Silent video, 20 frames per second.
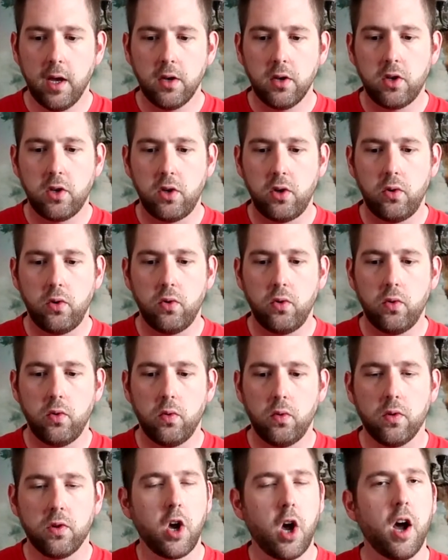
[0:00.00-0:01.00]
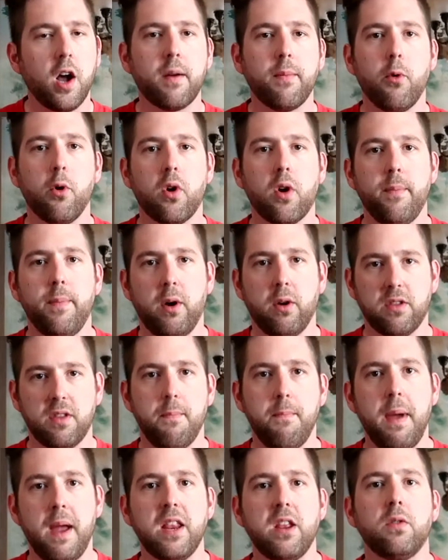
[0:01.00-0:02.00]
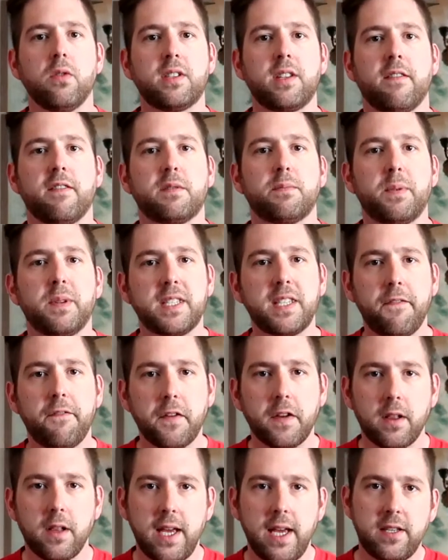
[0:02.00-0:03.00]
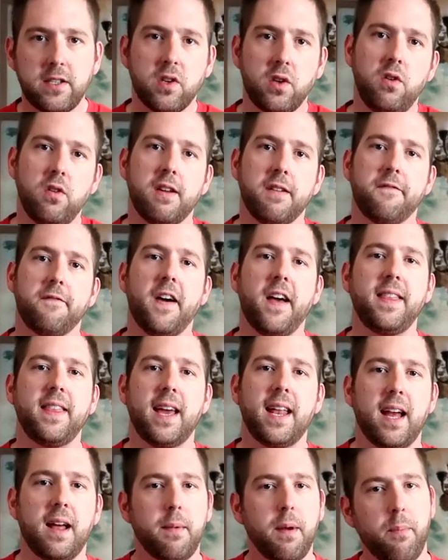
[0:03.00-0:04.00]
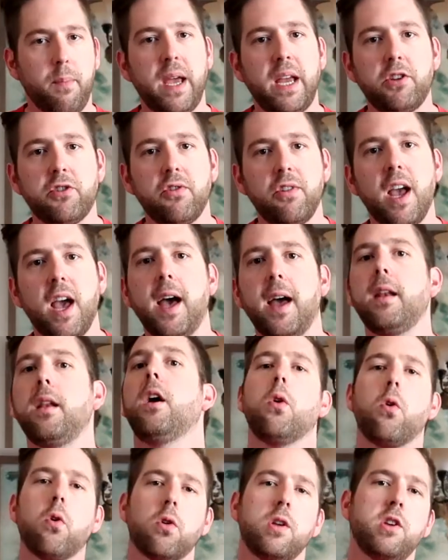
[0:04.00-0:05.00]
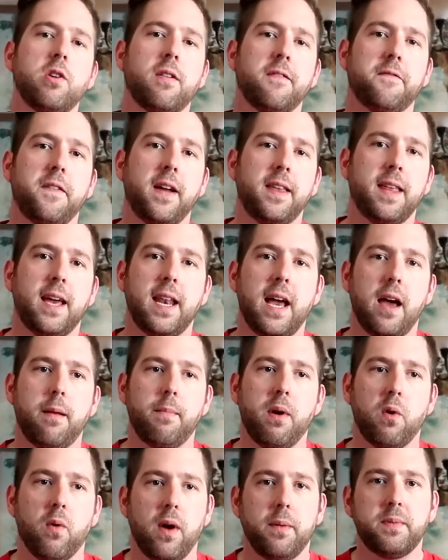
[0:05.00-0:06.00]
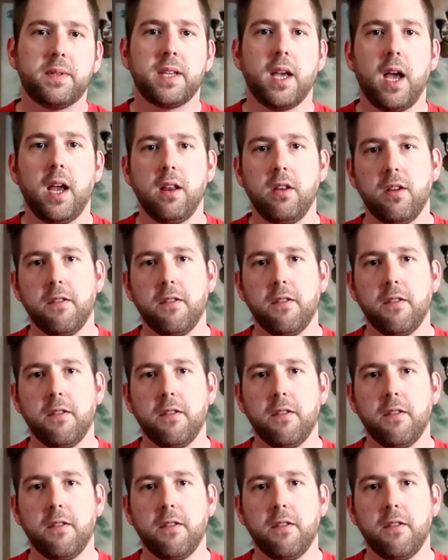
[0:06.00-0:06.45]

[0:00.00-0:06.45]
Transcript: to talk more about the menu stuff specifically, so you can find that on my Patreon, or you can find that on my website.